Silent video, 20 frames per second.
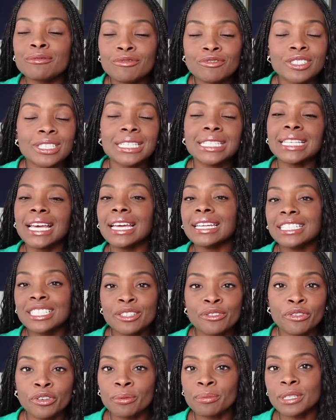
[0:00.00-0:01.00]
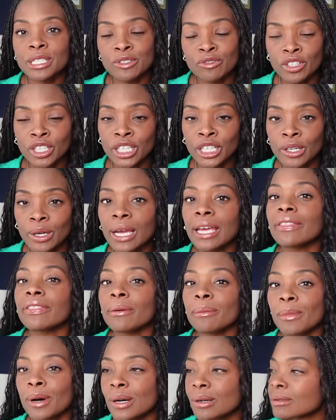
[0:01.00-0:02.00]
decided to film this video at
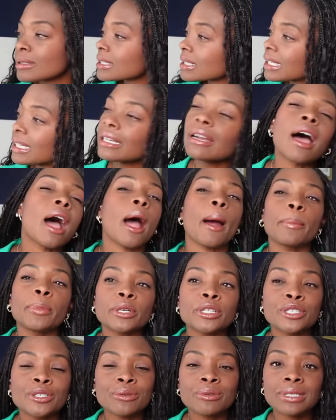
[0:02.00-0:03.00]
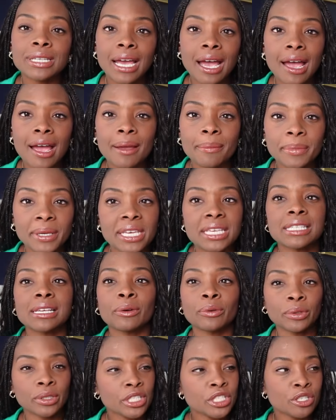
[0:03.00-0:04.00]
the most inopportune time because I
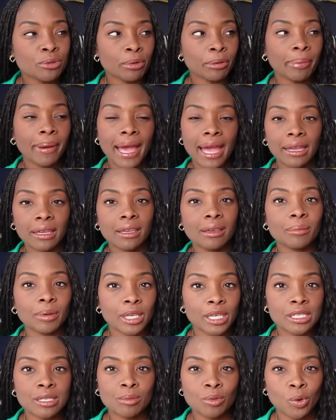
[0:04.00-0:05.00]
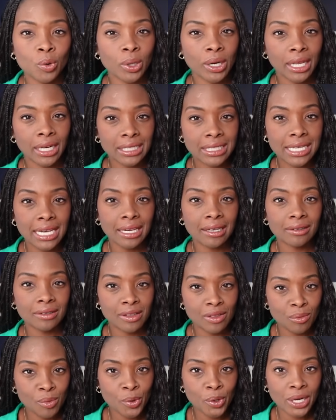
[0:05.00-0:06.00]
really should be packing because I'm going out of town
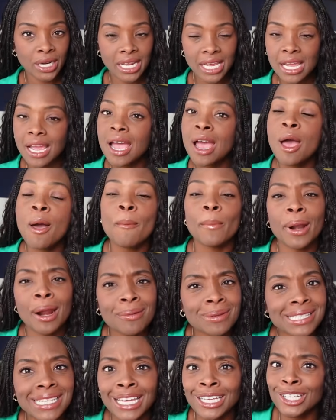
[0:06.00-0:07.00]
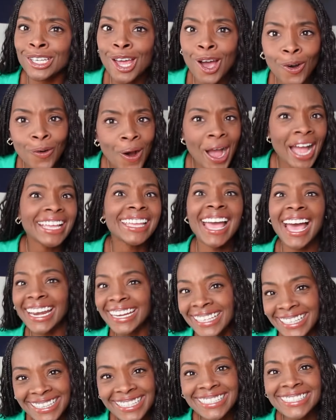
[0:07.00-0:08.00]
in the morning. But I was like, no, I gotta
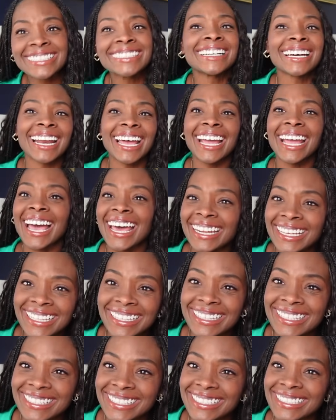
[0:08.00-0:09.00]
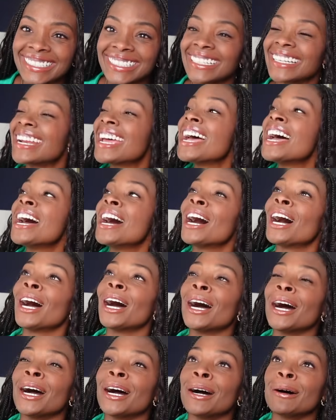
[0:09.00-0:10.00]
get this done. I gotta get this done.
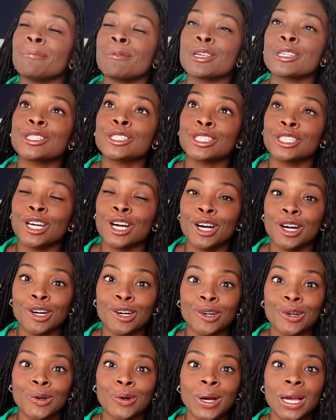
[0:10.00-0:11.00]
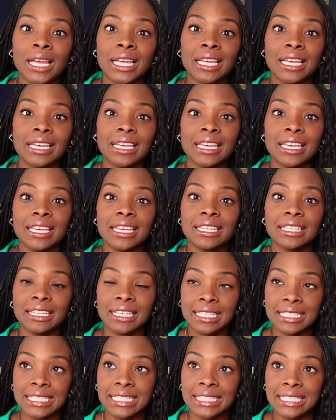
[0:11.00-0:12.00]
So
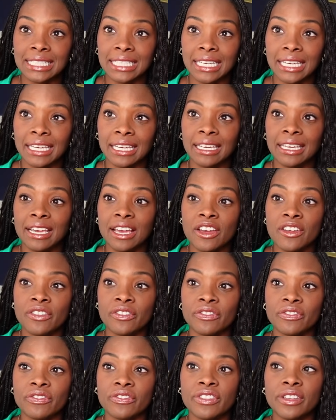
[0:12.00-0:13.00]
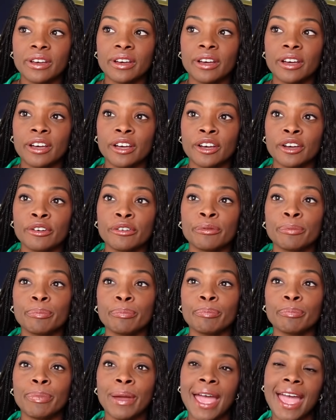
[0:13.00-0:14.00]
let's see. The
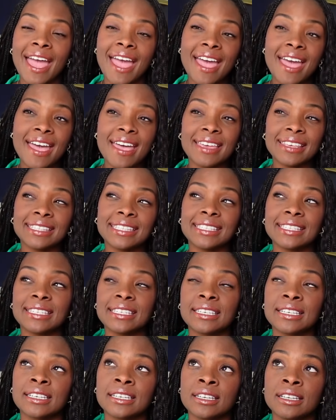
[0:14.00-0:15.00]
past